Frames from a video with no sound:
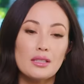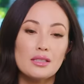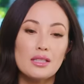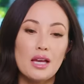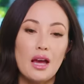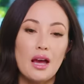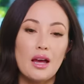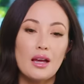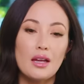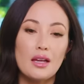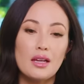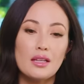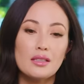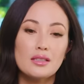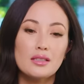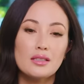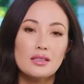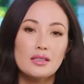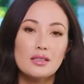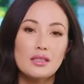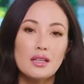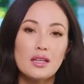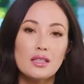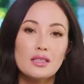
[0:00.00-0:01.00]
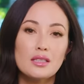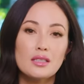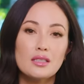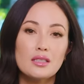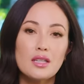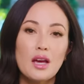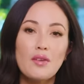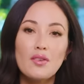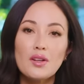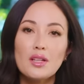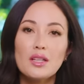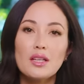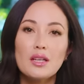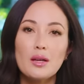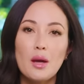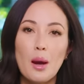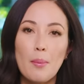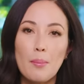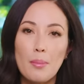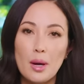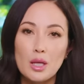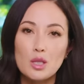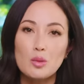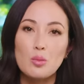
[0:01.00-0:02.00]
is that it's, it's definitely
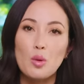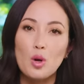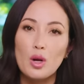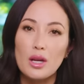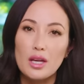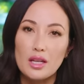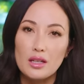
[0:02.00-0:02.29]
a much more